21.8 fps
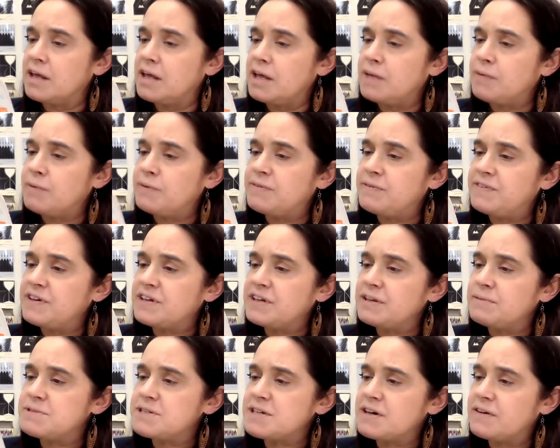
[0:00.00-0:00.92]
He would feel
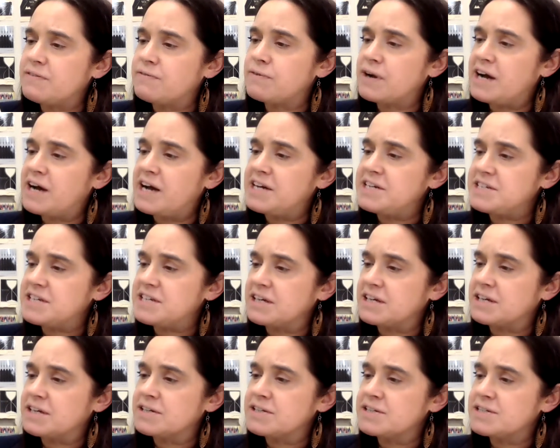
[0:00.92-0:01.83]
himself
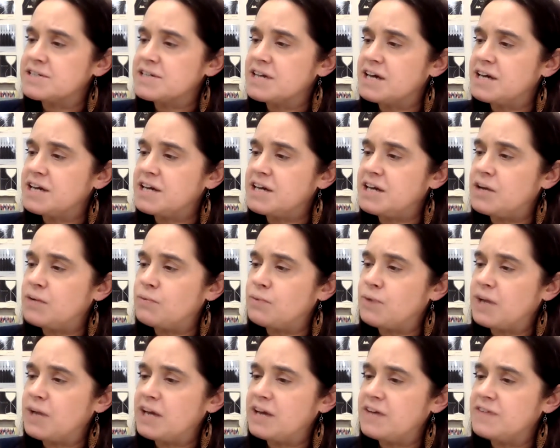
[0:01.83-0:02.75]
rising, sun and
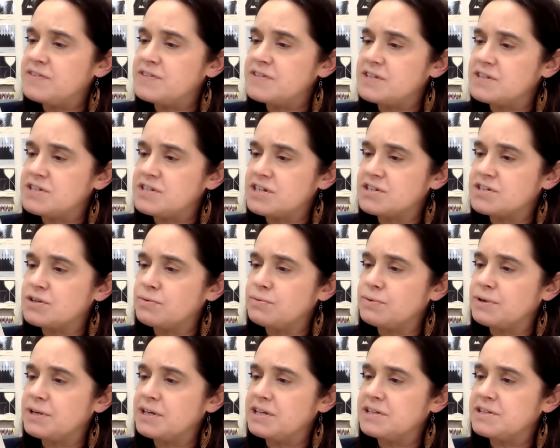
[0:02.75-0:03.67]
waves and gentle
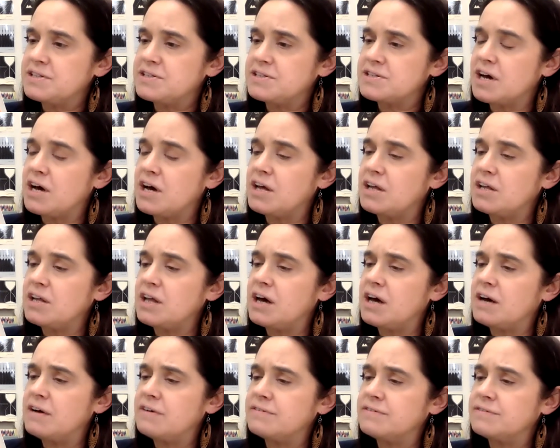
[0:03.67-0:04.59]
winds, all
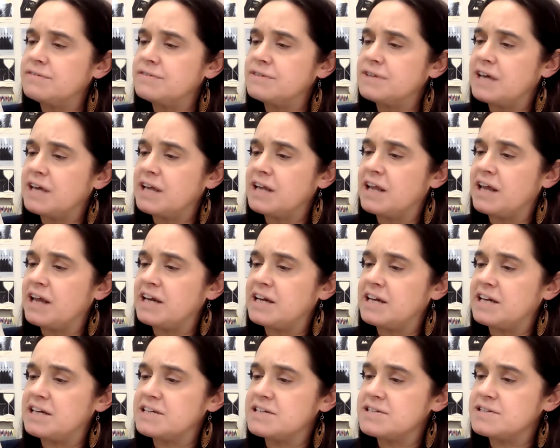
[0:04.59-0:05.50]
love and
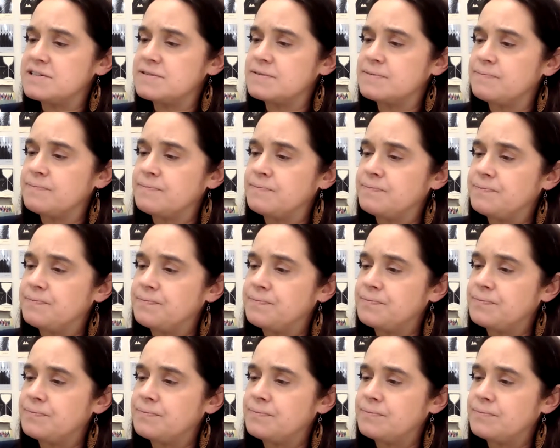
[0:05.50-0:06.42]
lightness.
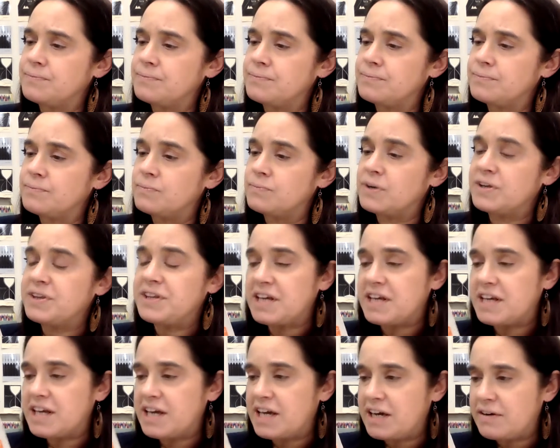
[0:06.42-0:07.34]
What they
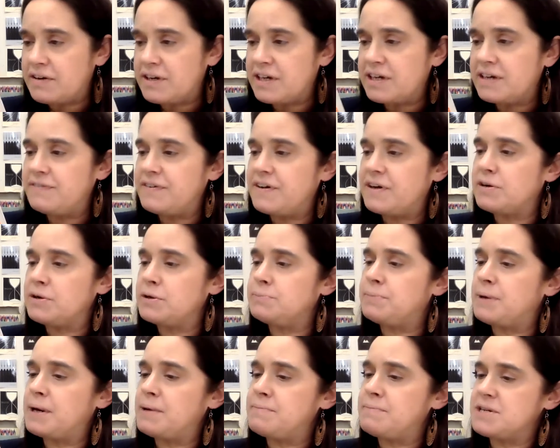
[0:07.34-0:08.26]
carried
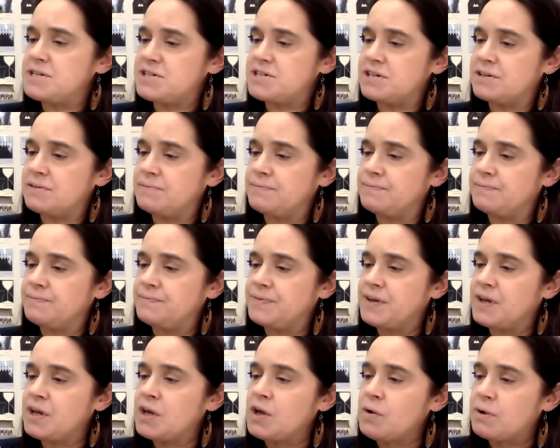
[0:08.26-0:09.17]
varied by mission.
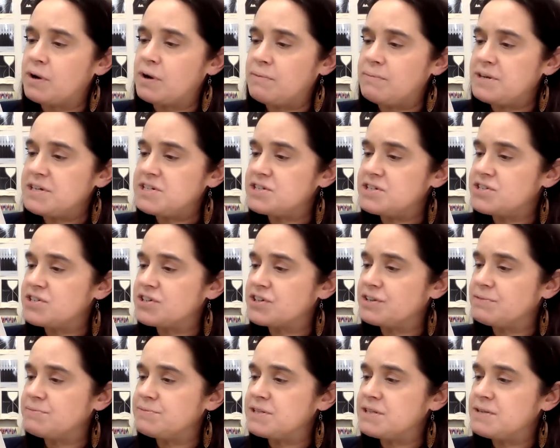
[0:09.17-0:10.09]
When a mission took
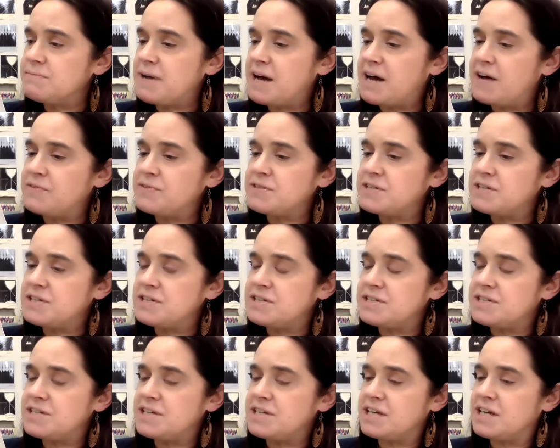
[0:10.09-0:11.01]
them to the
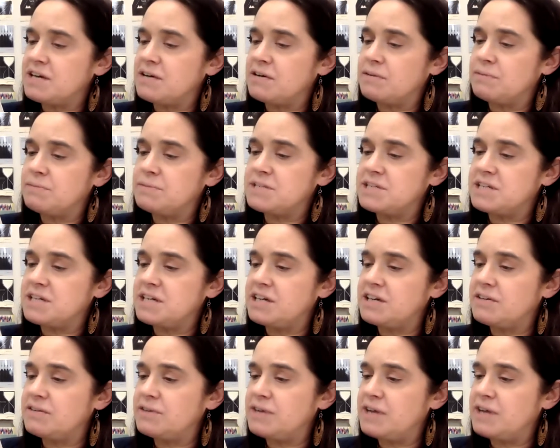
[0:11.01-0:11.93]
mountains, they carried
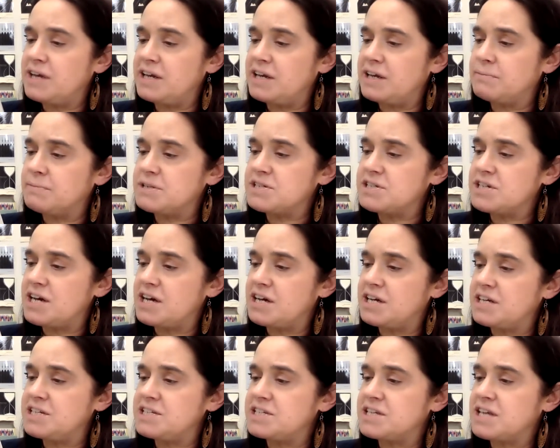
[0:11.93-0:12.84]
mosquito netting,
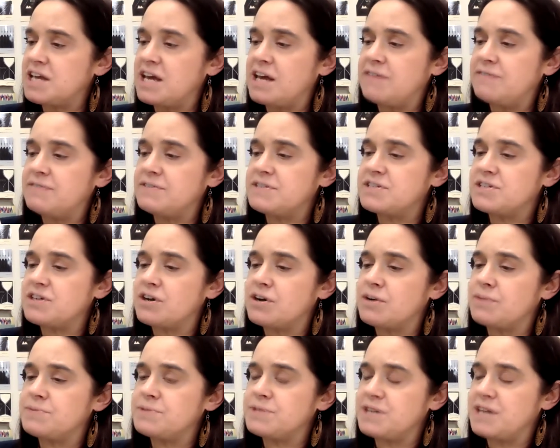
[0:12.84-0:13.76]
machetes, canvas
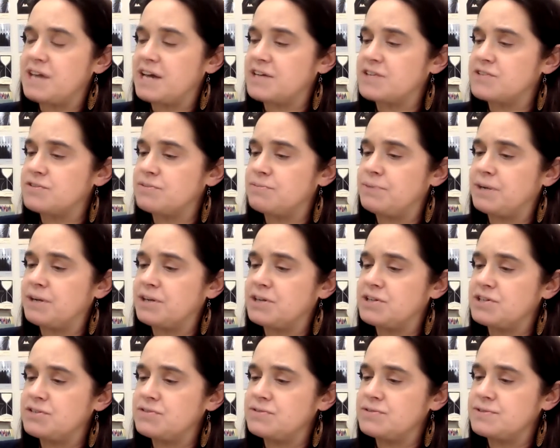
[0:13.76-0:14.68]
tarps, and extra bug
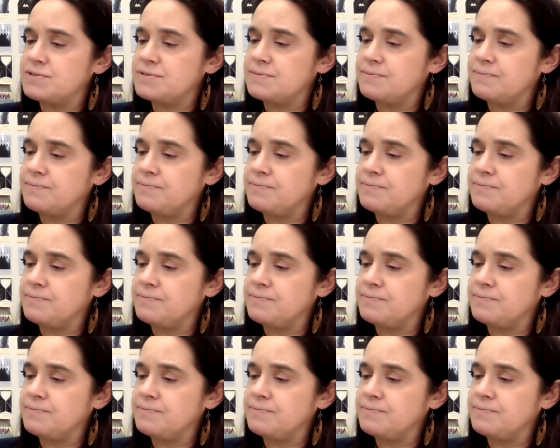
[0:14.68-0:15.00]
juice